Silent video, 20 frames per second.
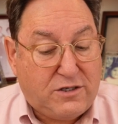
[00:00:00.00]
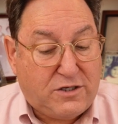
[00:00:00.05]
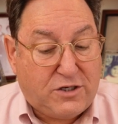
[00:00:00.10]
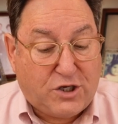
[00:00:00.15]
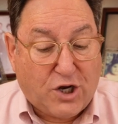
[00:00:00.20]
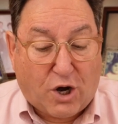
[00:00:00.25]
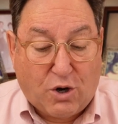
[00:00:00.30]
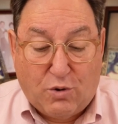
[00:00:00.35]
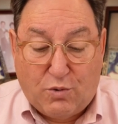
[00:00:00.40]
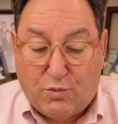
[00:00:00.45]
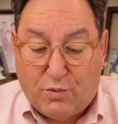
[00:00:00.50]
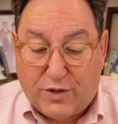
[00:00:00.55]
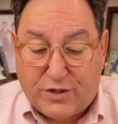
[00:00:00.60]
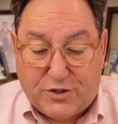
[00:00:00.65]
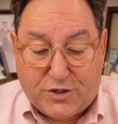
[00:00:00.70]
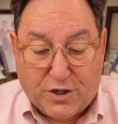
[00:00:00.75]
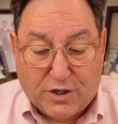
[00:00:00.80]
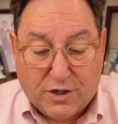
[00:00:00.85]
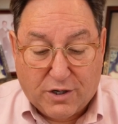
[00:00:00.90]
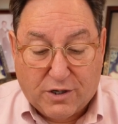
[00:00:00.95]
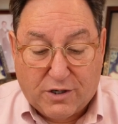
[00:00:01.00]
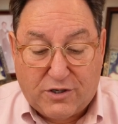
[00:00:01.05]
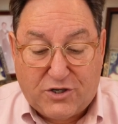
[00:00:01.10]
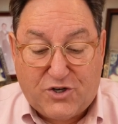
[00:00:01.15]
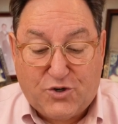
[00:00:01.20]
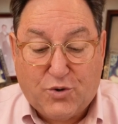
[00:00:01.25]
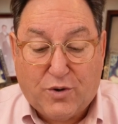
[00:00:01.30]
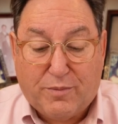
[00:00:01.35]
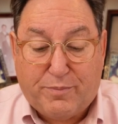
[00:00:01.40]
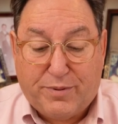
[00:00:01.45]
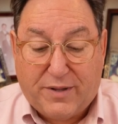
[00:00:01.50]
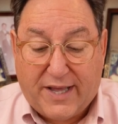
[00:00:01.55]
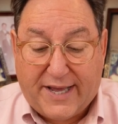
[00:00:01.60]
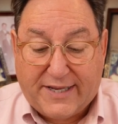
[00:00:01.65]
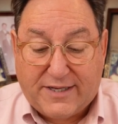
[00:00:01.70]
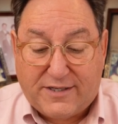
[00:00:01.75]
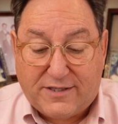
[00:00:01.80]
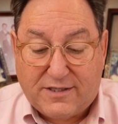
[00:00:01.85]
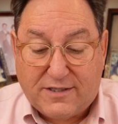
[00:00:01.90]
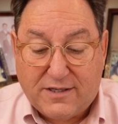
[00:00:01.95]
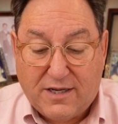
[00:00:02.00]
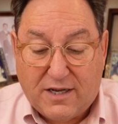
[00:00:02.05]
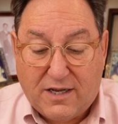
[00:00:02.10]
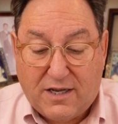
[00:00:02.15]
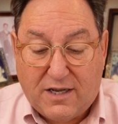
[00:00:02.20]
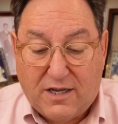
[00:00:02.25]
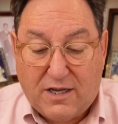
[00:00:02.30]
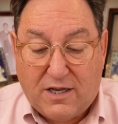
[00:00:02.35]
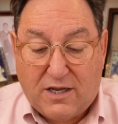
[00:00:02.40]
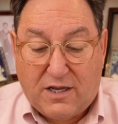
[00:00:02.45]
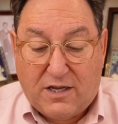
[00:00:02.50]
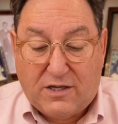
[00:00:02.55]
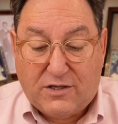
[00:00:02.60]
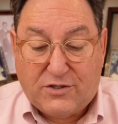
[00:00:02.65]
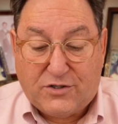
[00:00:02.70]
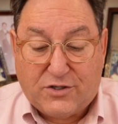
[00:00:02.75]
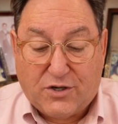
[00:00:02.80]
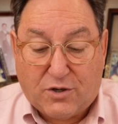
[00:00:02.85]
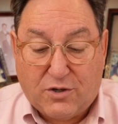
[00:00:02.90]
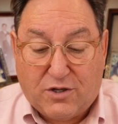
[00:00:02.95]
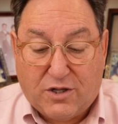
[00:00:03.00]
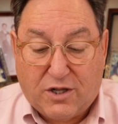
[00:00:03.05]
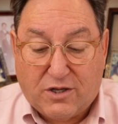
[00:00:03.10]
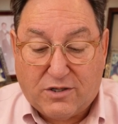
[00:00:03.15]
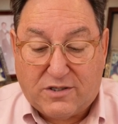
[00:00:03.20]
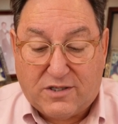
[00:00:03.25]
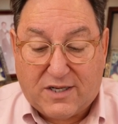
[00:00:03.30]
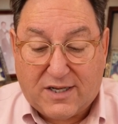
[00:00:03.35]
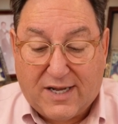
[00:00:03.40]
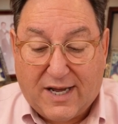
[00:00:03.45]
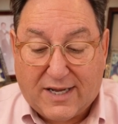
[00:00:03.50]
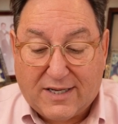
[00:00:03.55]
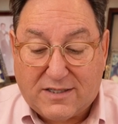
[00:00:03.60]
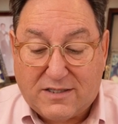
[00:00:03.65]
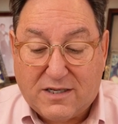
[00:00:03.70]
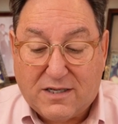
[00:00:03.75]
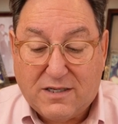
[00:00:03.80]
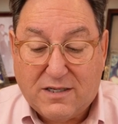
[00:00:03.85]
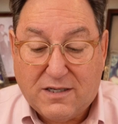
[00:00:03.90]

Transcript: "Don't return to a place so close to Gaza.